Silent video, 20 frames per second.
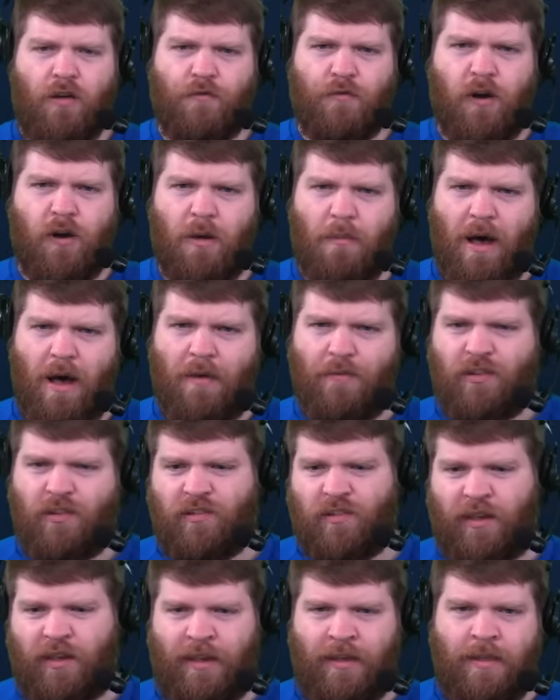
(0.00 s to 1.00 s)
from
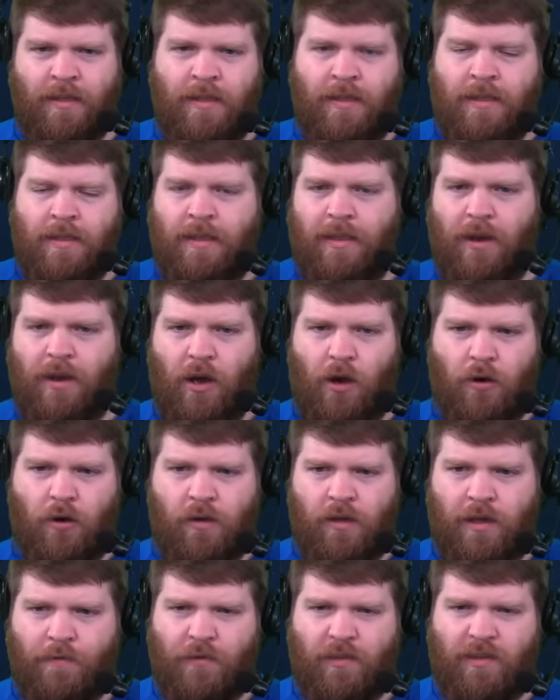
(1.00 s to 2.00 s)
obviously you know
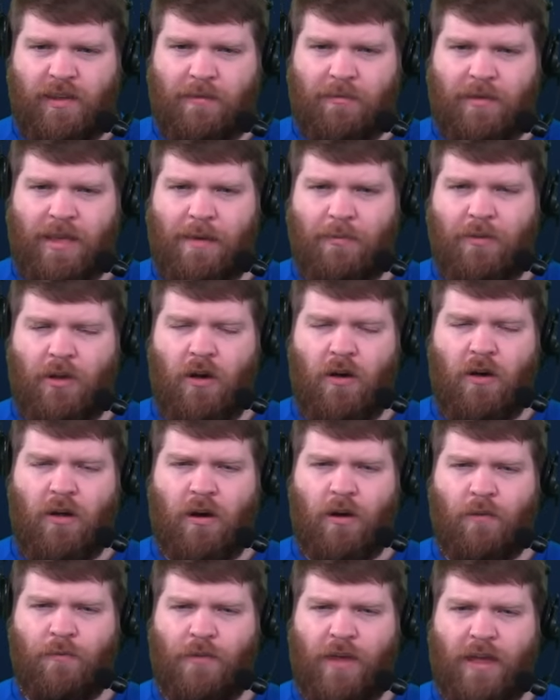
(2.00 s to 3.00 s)
if a team kept calling
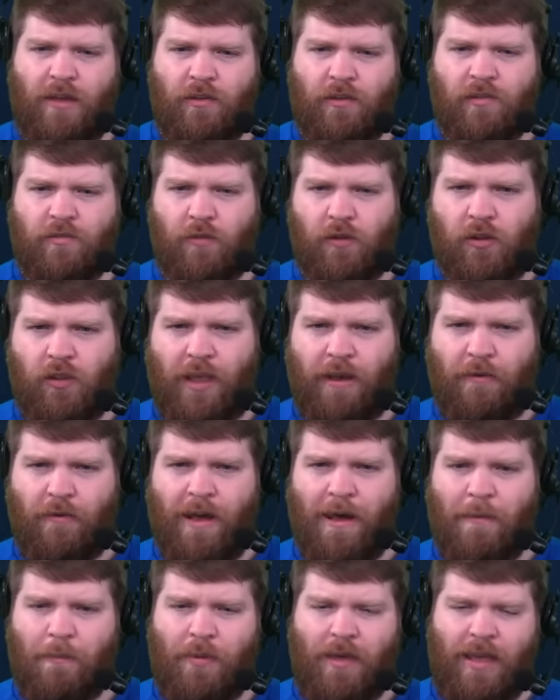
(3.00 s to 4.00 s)
on Velus for a late
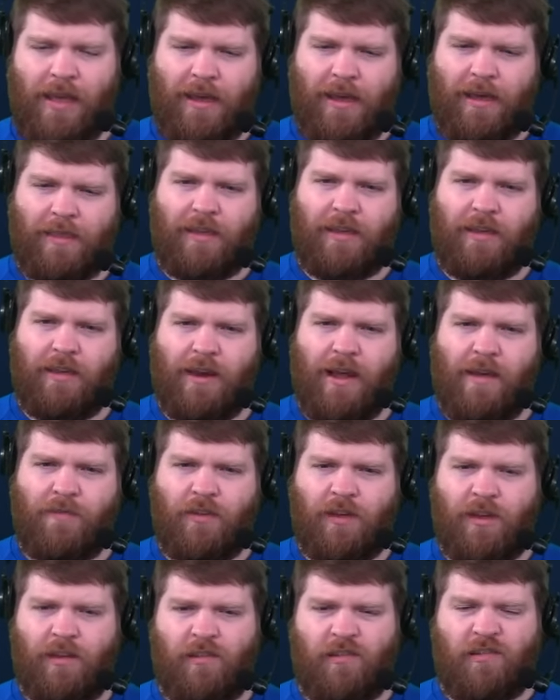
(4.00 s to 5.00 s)
round pick i think you'd have
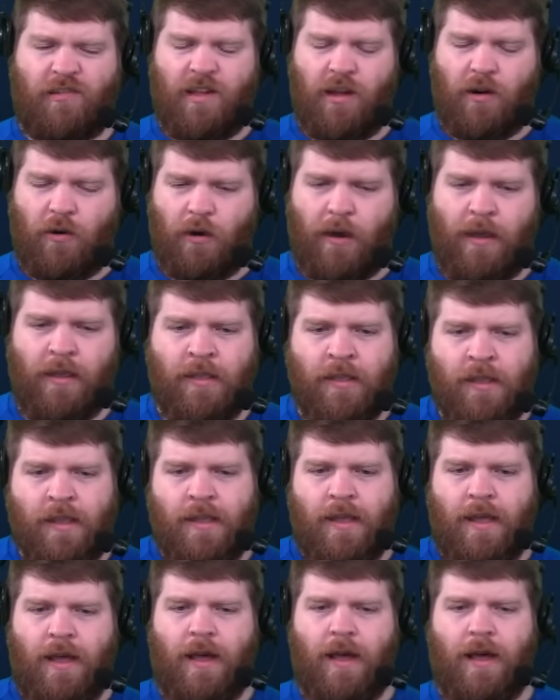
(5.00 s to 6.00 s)
to consider it
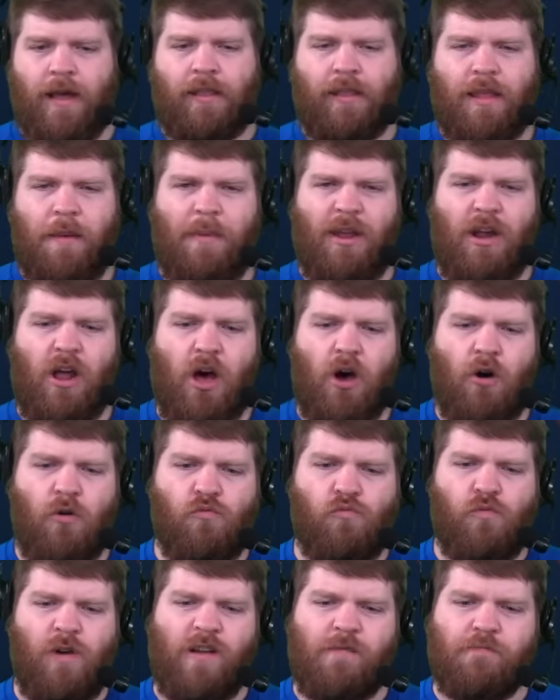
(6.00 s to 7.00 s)
uh, let me know
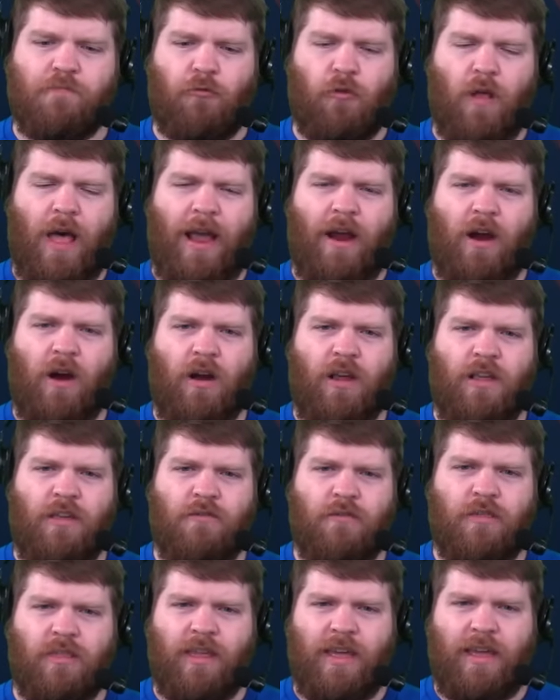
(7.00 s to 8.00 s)
which player
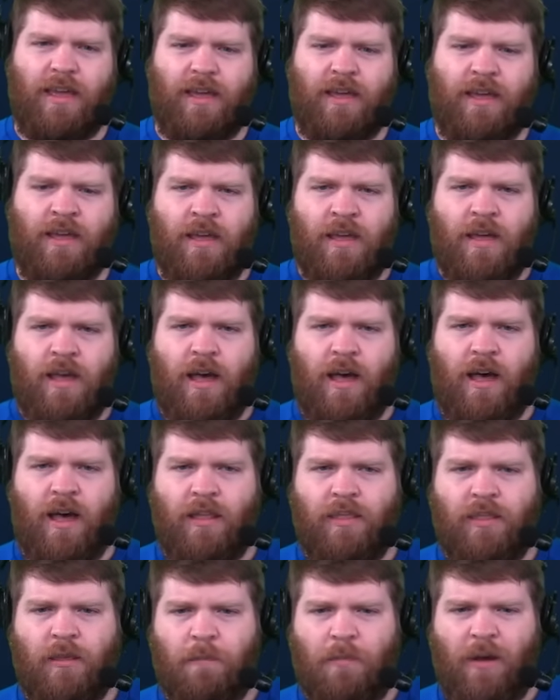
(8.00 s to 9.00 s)
you think
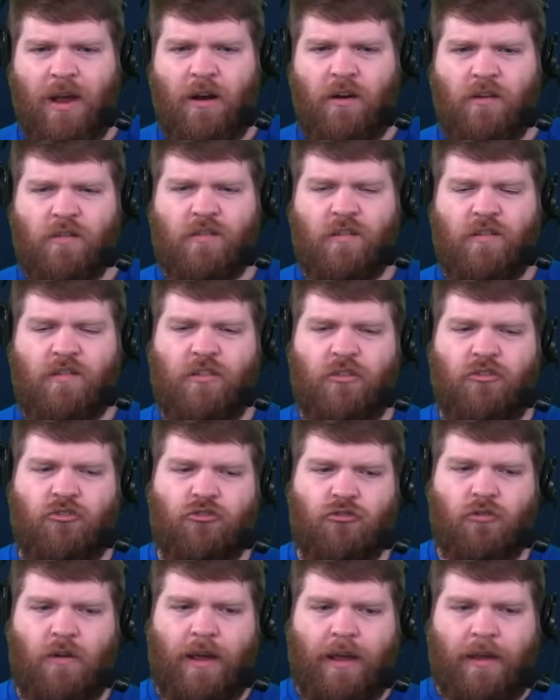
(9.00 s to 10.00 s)
uh, the bears should
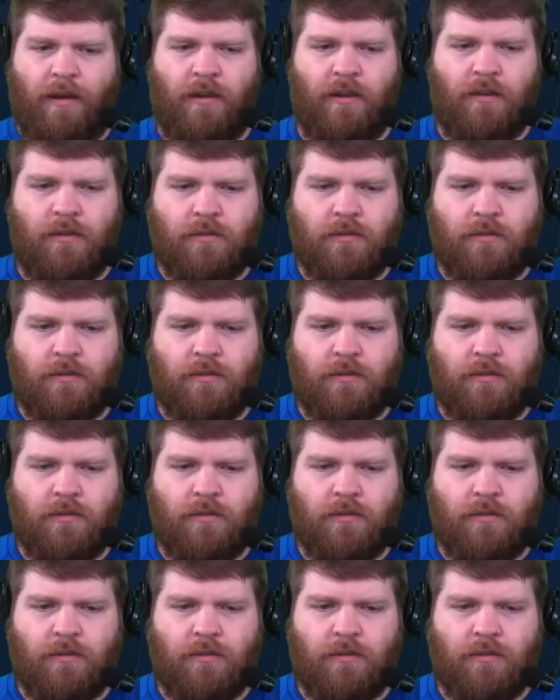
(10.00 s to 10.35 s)
trade